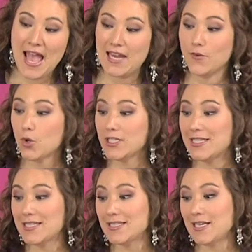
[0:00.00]
And of course,
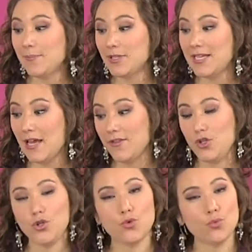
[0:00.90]
this is a template now
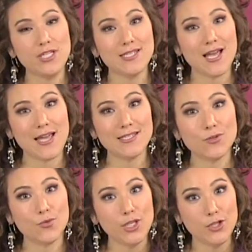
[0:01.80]
that you can resize
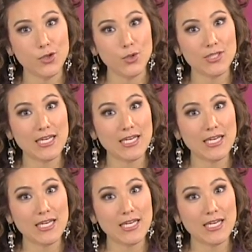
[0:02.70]
and reuse,